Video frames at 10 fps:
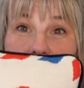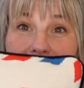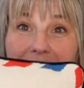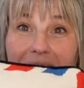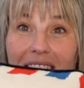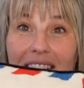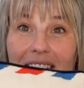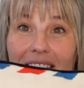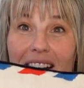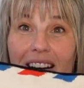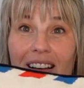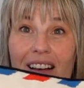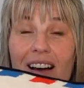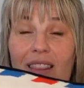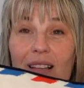I think I saw
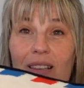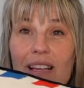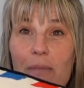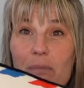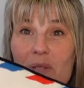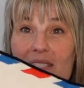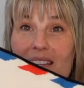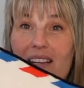the lips